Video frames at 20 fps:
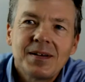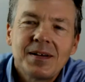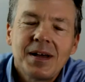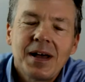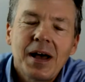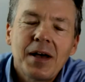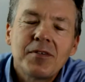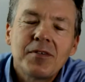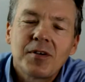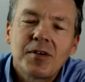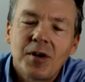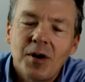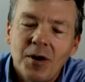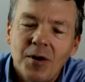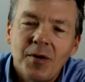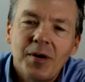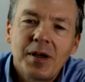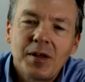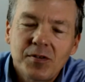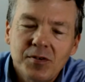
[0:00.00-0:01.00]
How's it
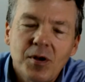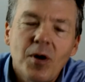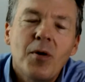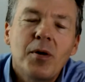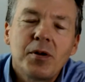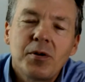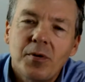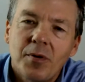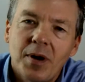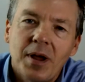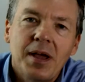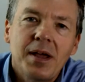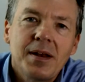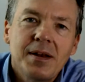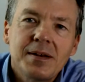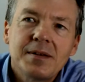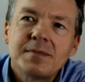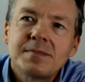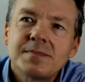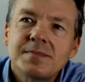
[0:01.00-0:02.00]
going? It's going great.
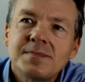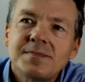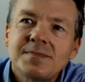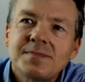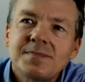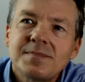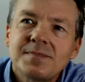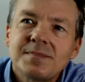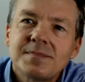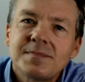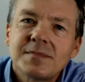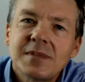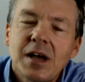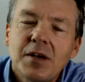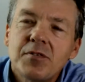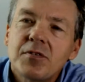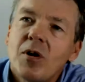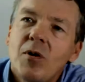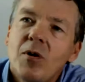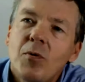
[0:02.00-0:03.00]

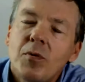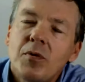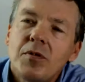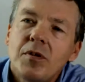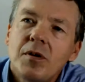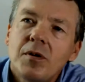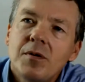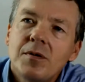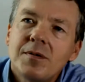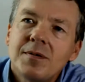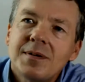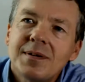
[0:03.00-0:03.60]
How's it going with you?